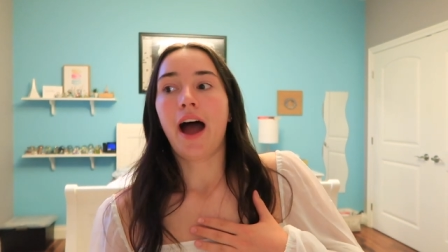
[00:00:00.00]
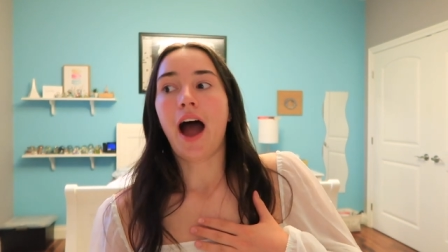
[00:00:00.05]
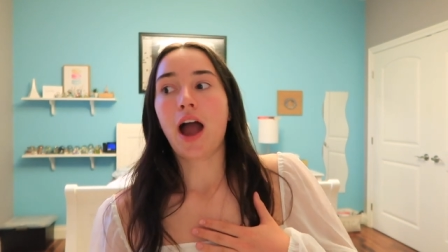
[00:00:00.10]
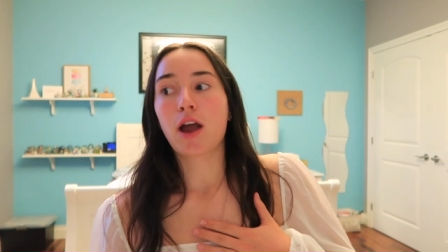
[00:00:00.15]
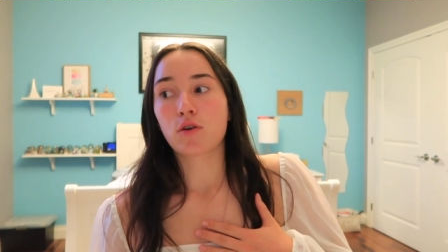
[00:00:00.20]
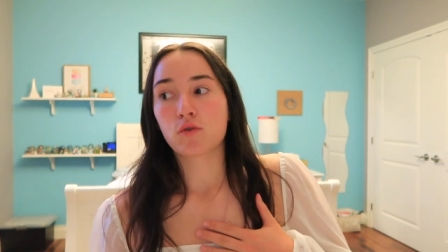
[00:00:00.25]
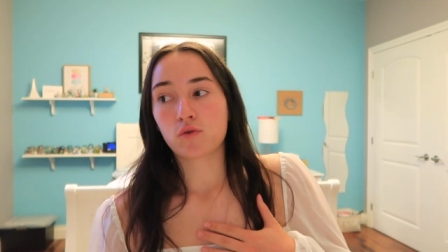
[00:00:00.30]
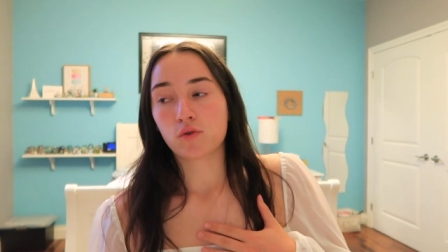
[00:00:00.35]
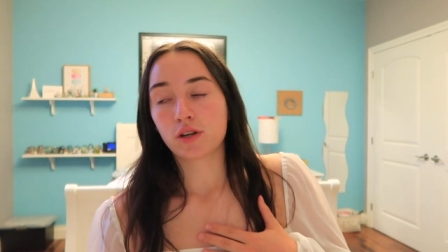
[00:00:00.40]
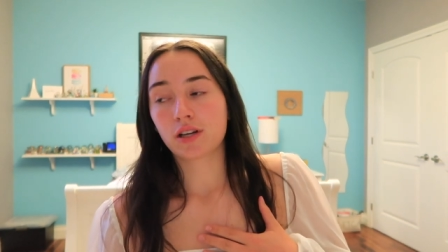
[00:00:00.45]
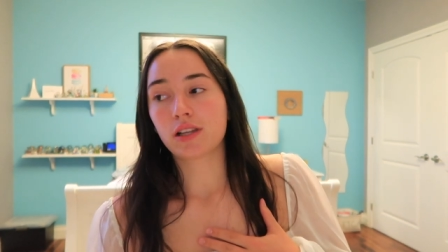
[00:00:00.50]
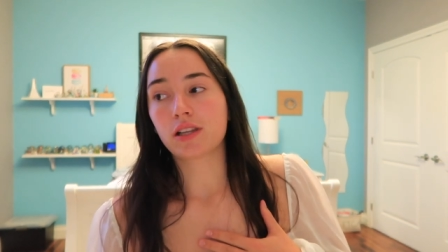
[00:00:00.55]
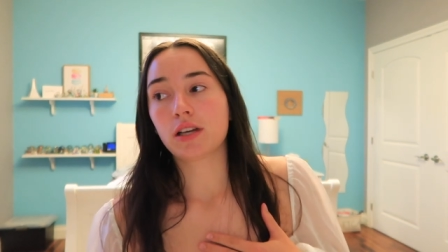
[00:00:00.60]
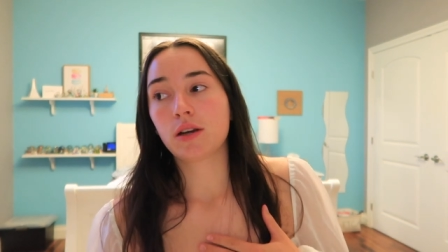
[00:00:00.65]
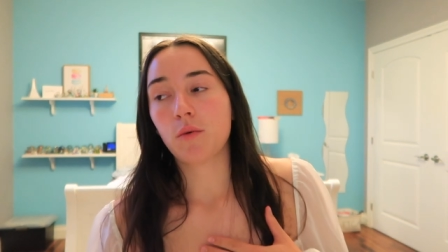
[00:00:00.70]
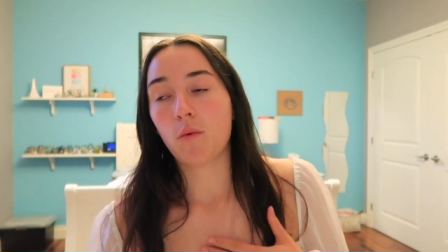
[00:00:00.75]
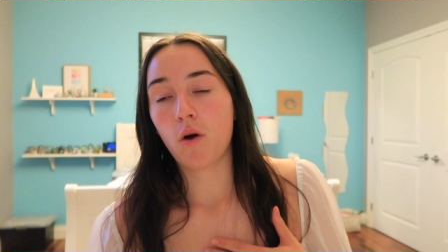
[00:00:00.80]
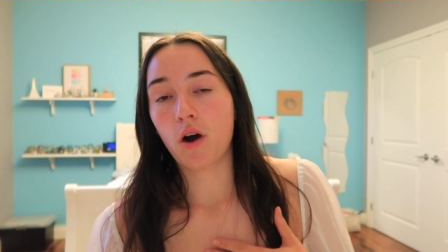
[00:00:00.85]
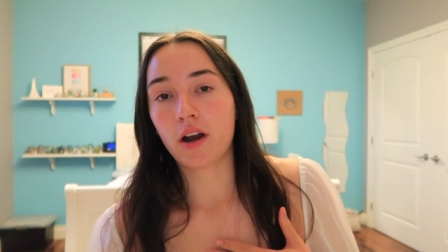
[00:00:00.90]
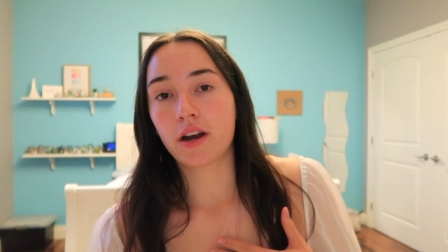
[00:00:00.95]
I
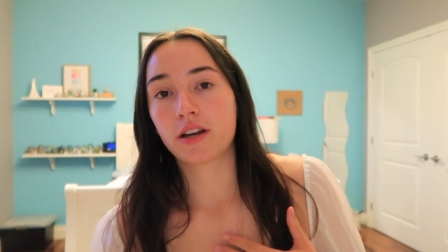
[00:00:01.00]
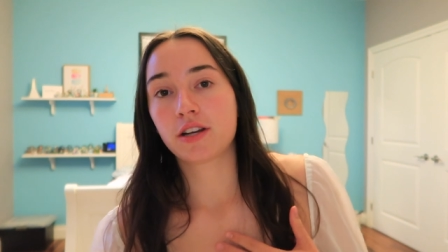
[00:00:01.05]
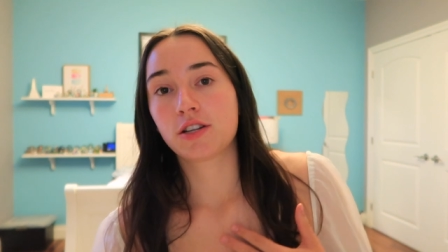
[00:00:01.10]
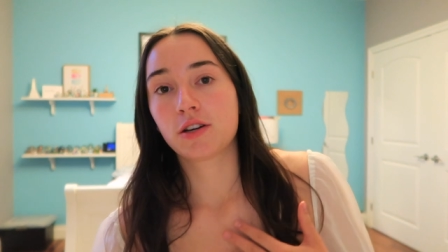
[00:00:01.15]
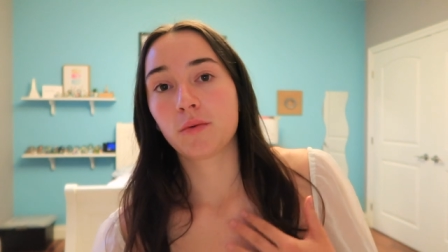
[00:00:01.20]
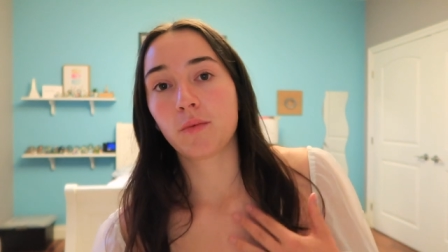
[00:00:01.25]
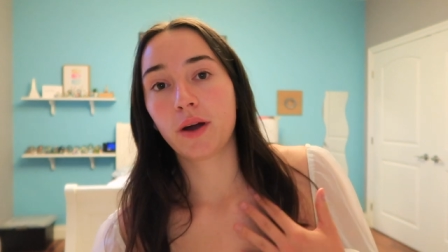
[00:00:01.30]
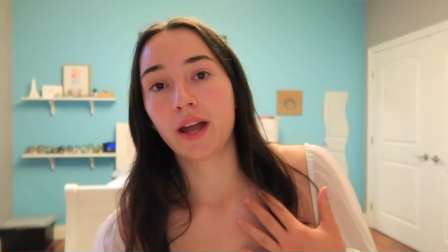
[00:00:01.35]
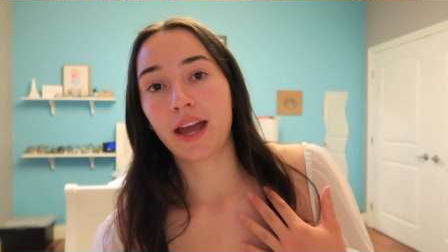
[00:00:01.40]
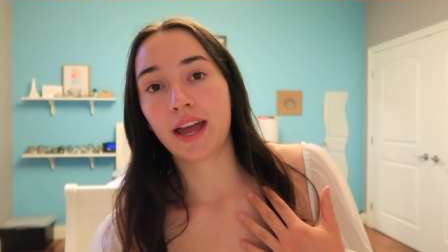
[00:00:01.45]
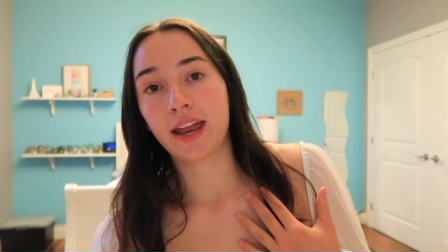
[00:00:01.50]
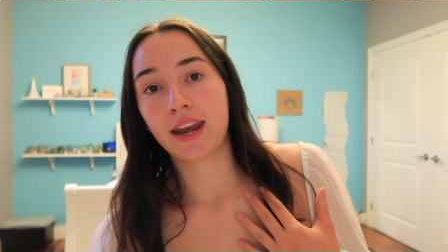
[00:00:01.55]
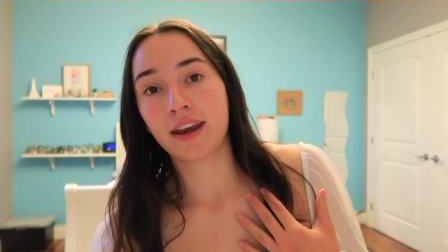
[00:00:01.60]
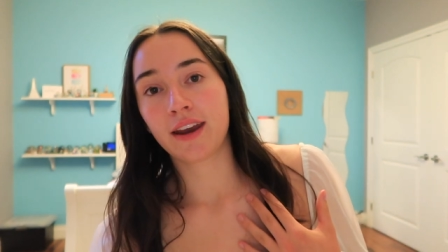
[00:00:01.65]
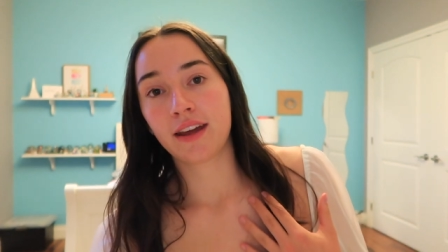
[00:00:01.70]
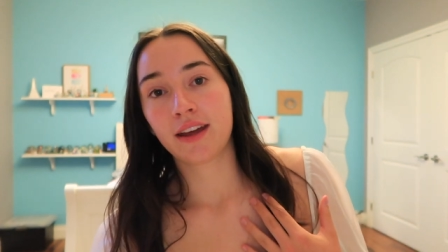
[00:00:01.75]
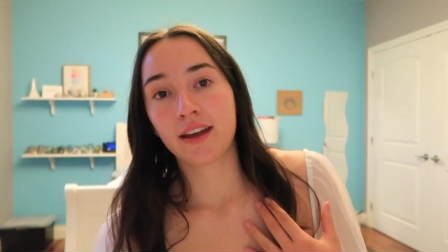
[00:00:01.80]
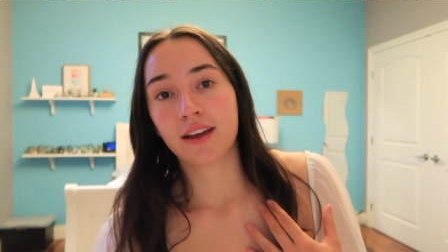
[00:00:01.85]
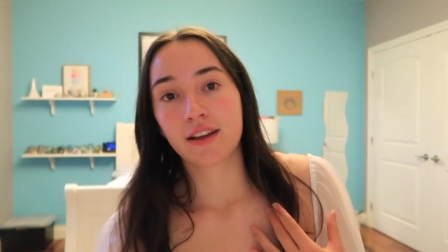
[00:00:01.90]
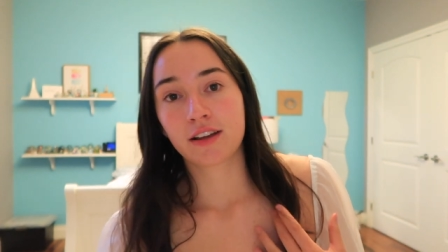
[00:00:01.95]
really wanted to
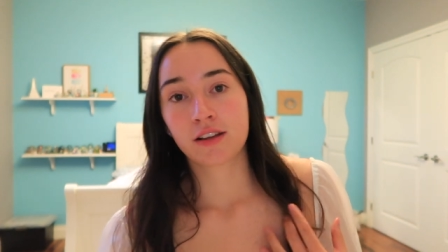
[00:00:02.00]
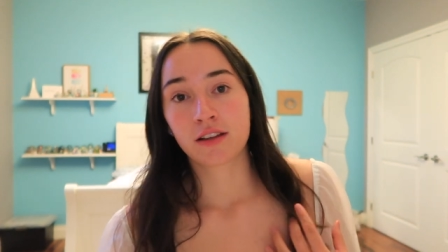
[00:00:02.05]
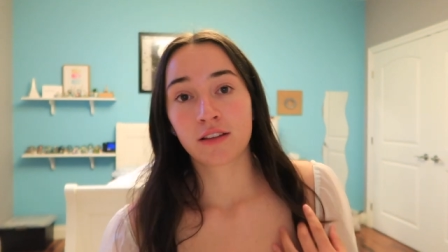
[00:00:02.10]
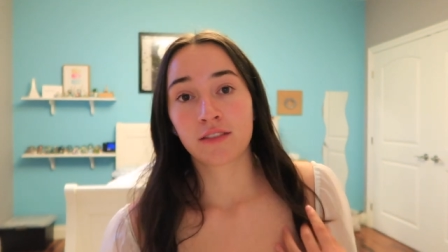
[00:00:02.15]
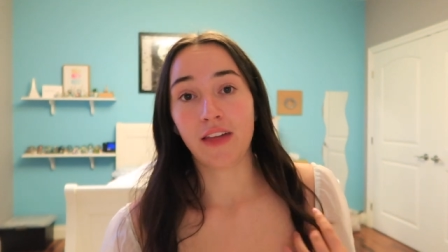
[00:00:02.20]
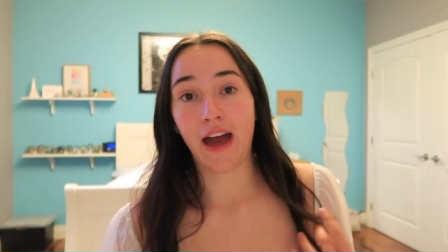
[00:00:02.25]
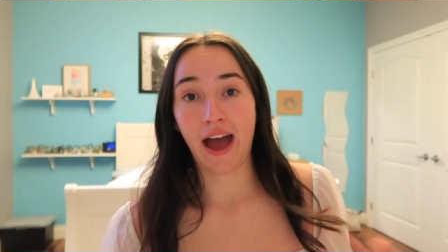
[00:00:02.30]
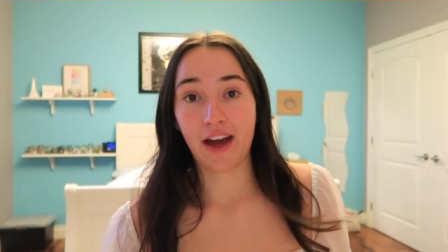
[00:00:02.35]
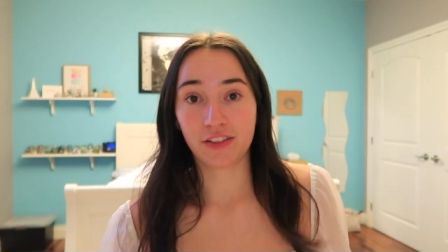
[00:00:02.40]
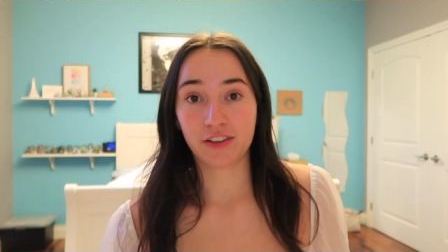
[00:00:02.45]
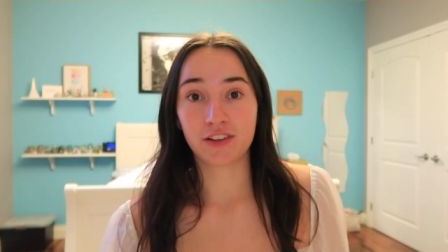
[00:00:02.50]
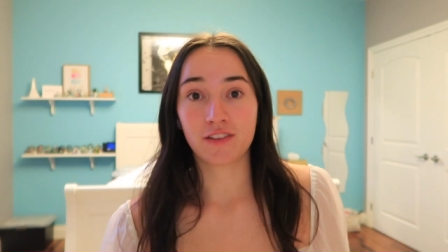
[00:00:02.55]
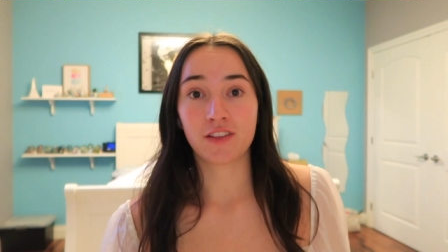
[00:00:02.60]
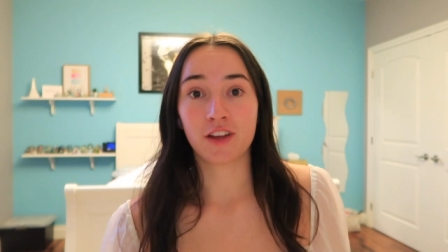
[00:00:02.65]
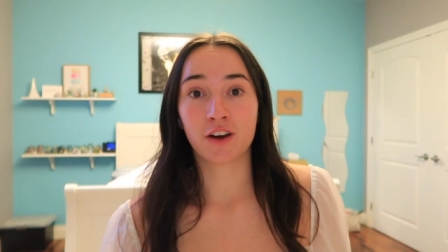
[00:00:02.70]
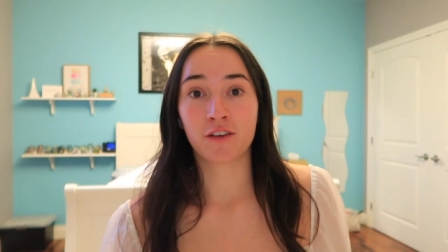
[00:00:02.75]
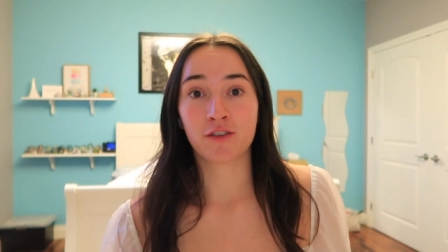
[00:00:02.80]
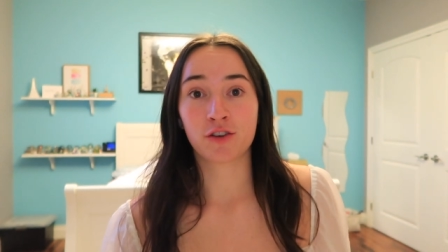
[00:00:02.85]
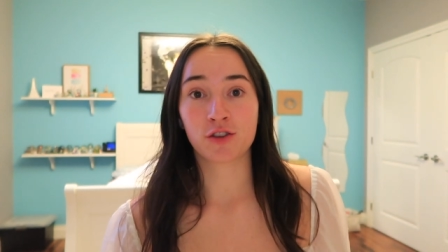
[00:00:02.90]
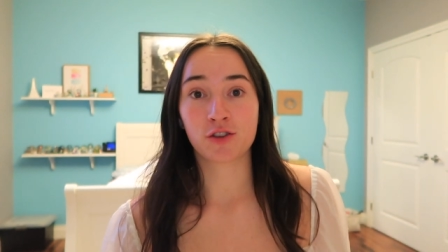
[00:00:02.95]
win the athlete of
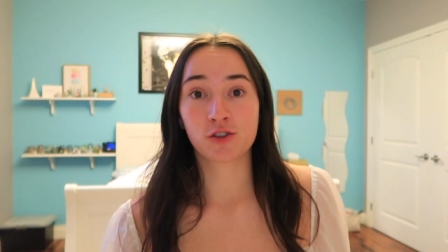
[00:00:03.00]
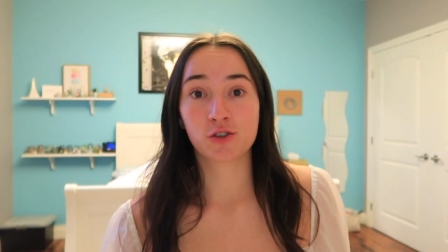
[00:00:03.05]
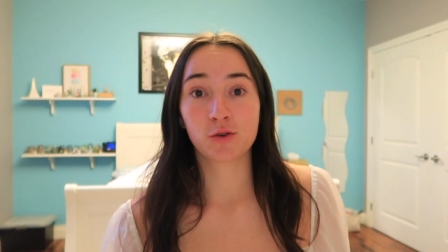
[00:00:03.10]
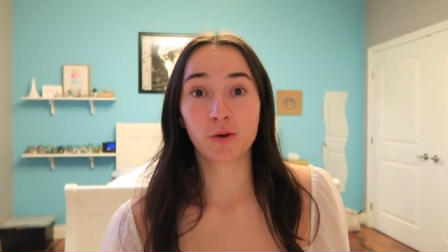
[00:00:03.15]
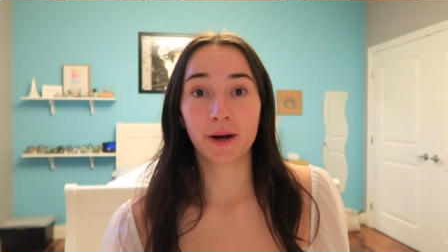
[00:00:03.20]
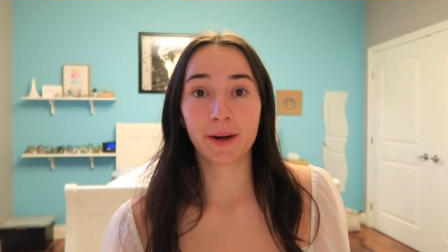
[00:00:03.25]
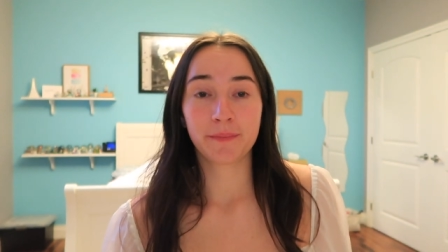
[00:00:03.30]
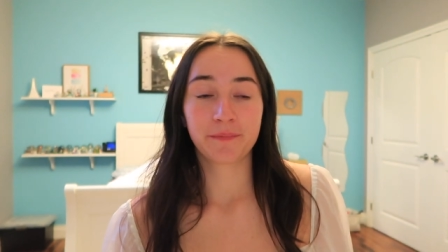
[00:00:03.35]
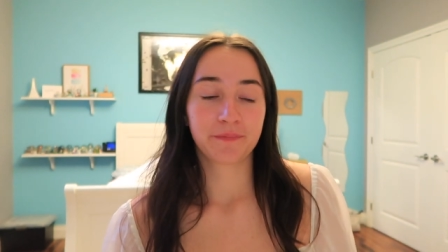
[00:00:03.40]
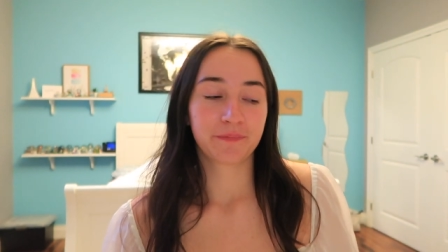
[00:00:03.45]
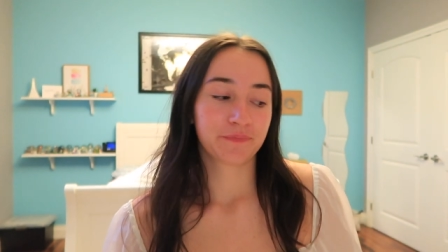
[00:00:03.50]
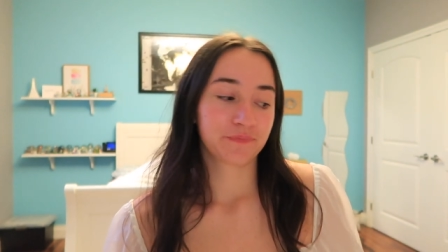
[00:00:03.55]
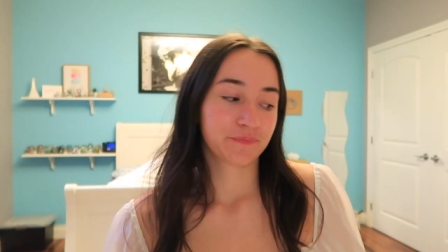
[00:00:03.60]
the year for the school.